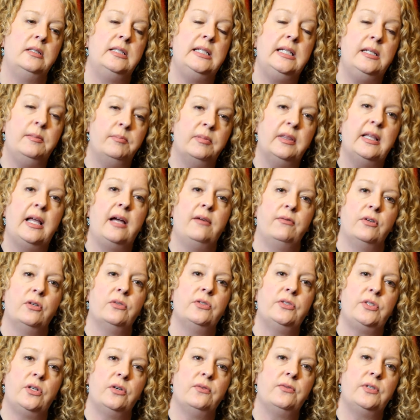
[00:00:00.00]
deep
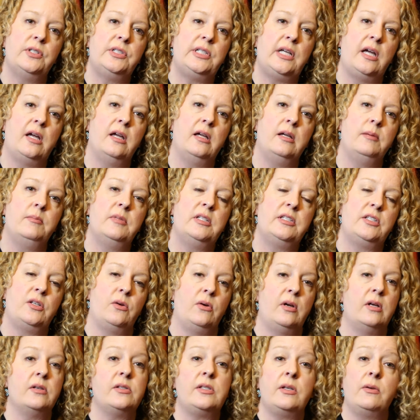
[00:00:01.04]
levels over time, and so
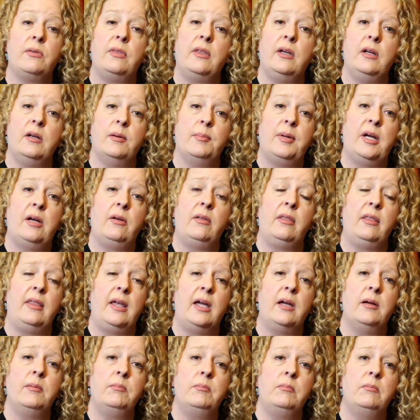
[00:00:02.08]
I also think about
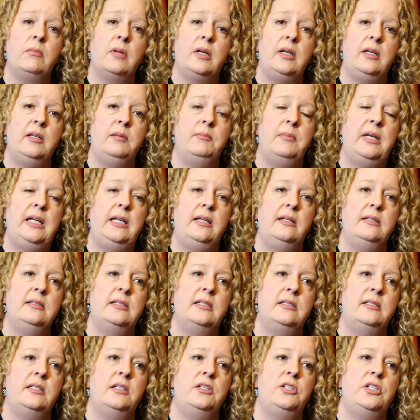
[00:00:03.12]
them in making
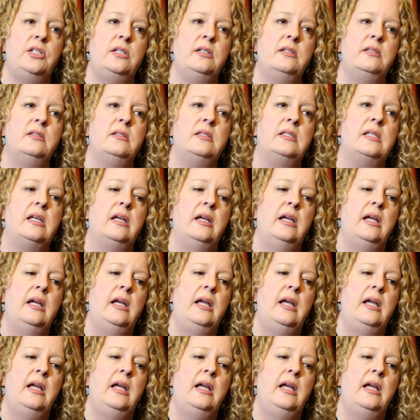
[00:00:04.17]
decisions.